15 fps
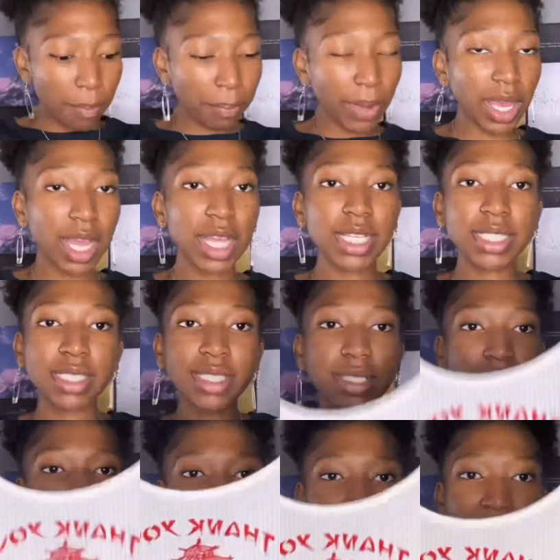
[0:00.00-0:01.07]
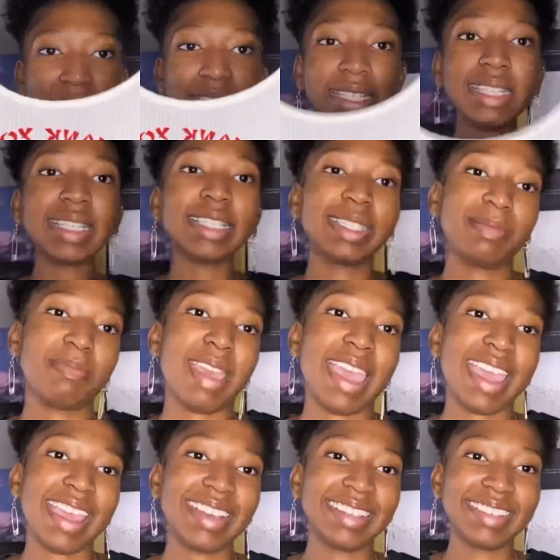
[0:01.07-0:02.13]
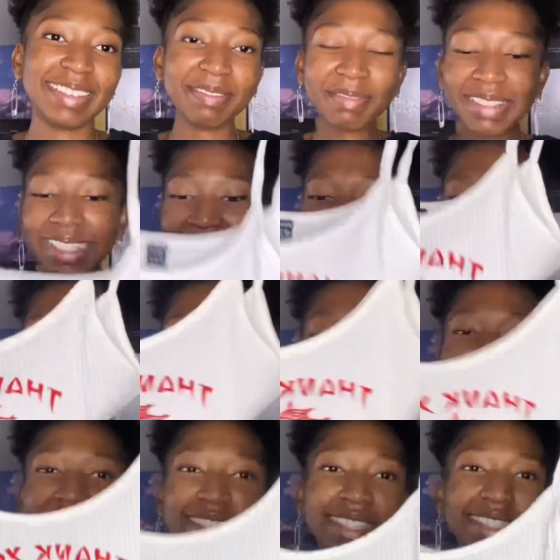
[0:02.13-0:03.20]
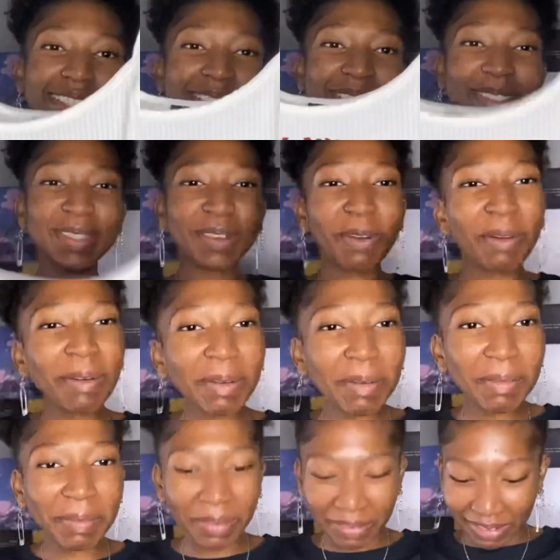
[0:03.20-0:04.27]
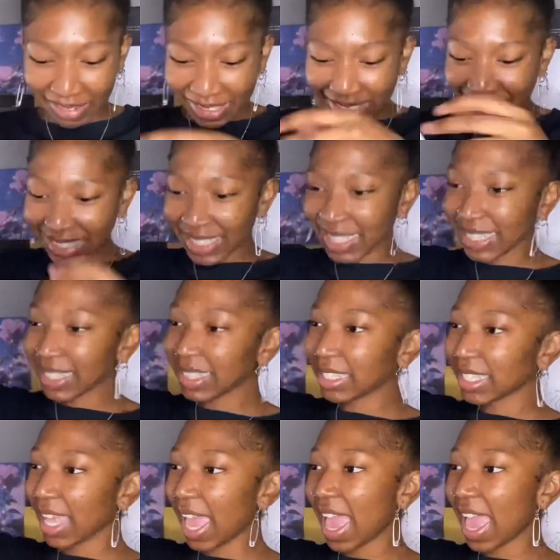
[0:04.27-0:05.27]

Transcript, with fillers: But please, man, please, this is adorable, isn't it?